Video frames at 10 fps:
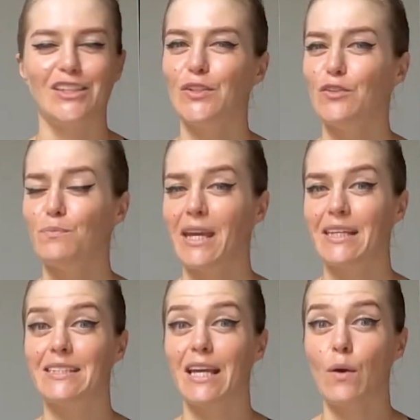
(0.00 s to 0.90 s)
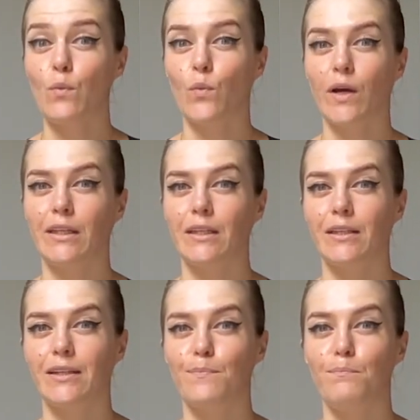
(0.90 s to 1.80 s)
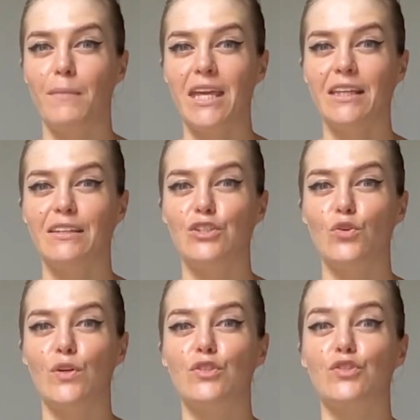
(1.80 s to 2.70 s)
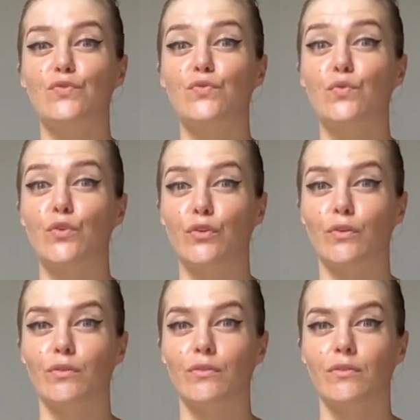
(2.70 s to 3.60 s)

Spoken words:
Don't make someone make the choices for you.